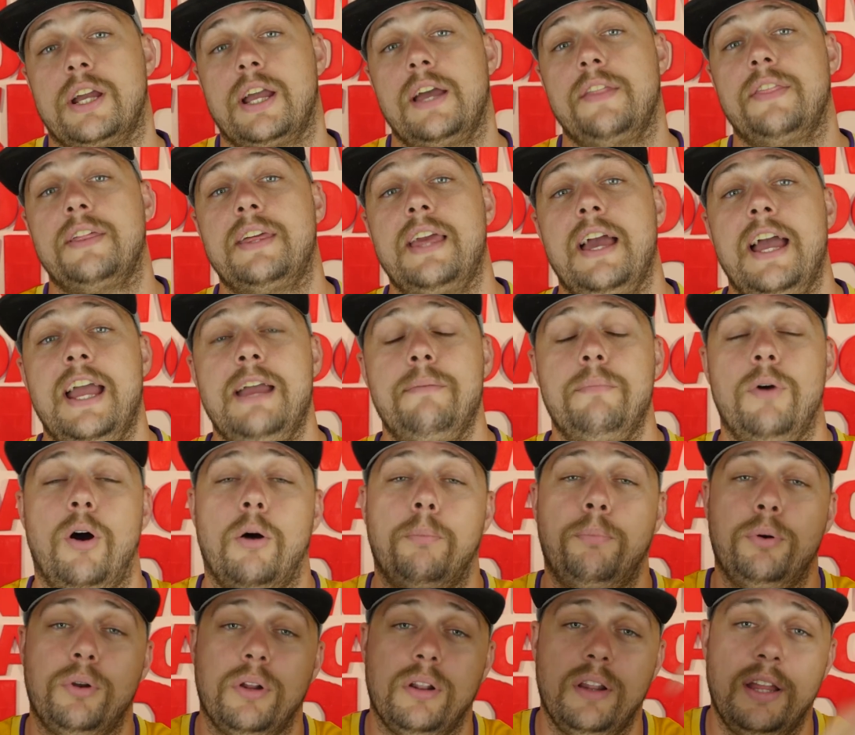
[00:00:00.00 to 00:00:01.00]
out the game, I'll
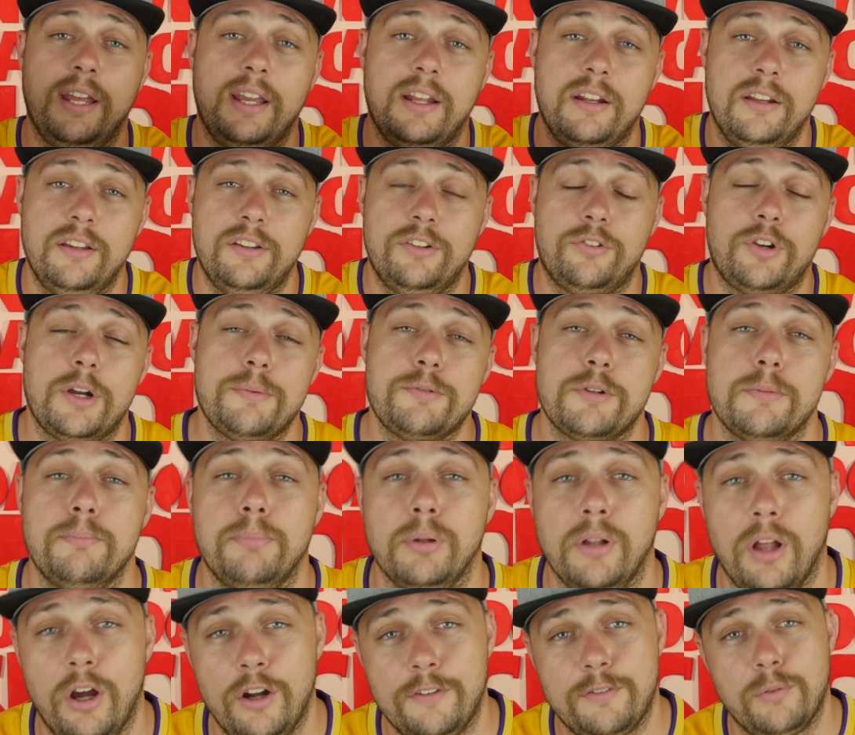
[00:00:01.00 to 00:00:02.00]
put a link in the description
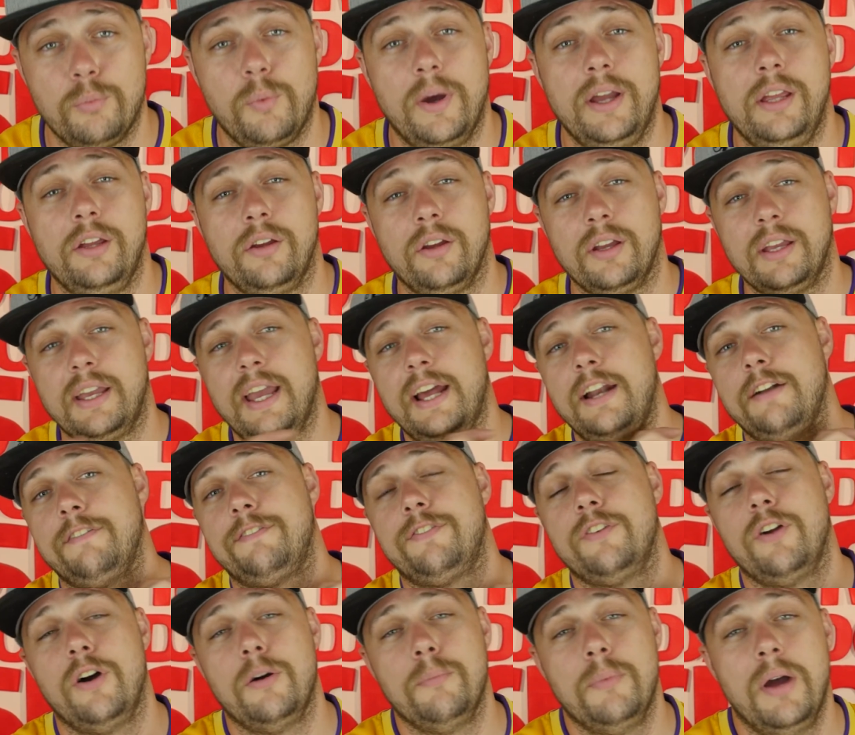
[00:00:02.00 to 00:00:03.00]
below from where you can get it
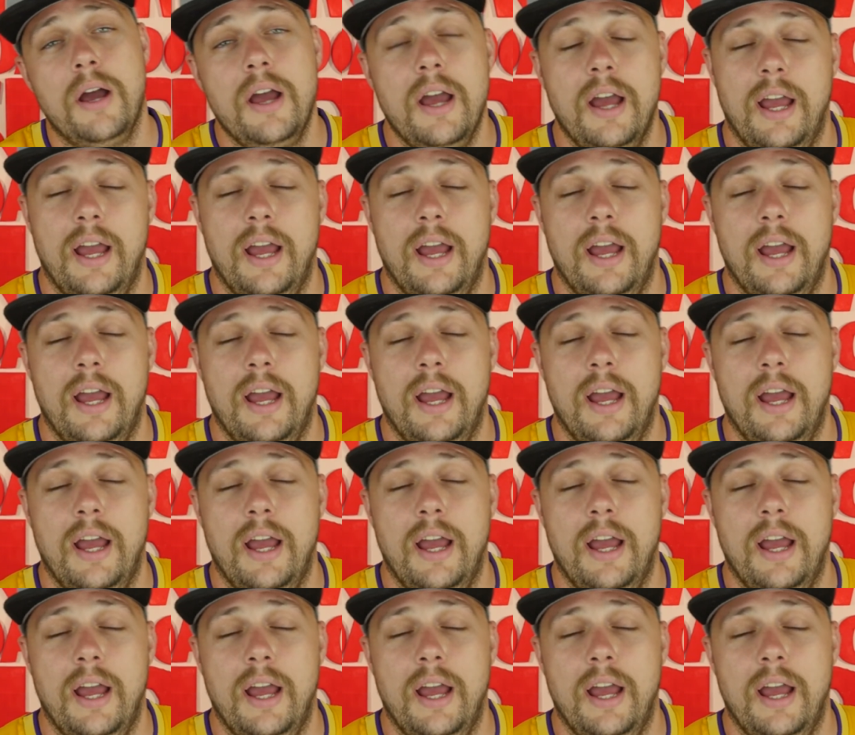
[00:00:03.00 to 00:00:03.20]
from.